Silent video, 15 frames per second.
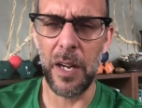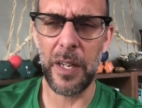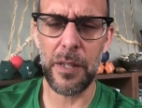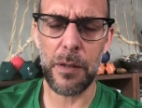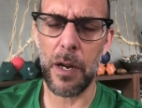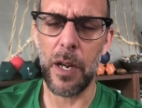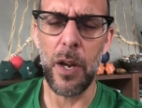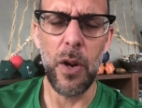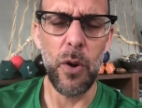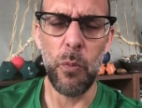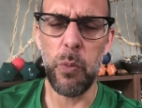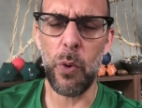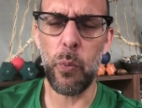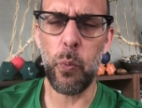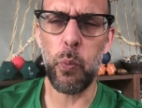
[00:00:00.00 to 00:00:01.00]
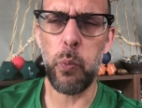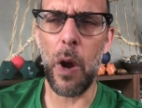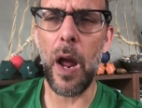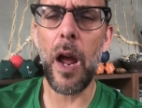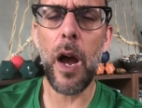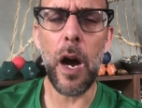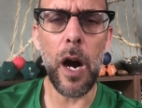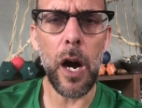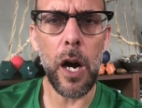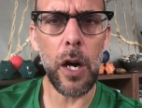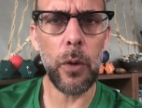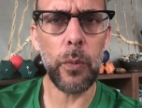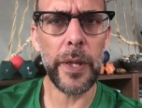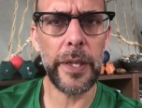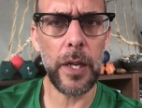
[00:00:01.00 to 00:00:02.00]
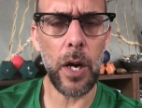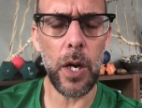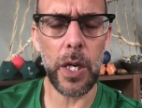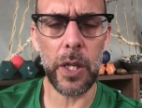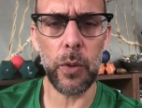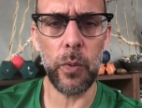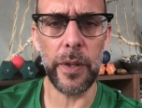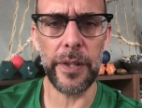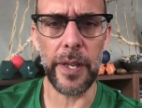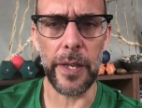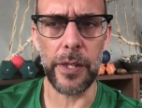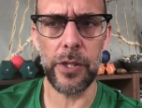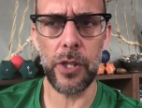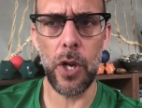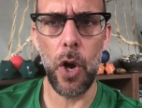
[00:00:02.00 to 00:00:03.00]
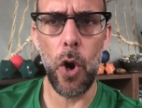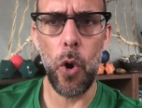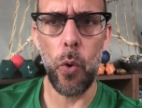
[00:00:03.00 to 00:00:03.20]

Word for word: And she's like, well, where are we going with this?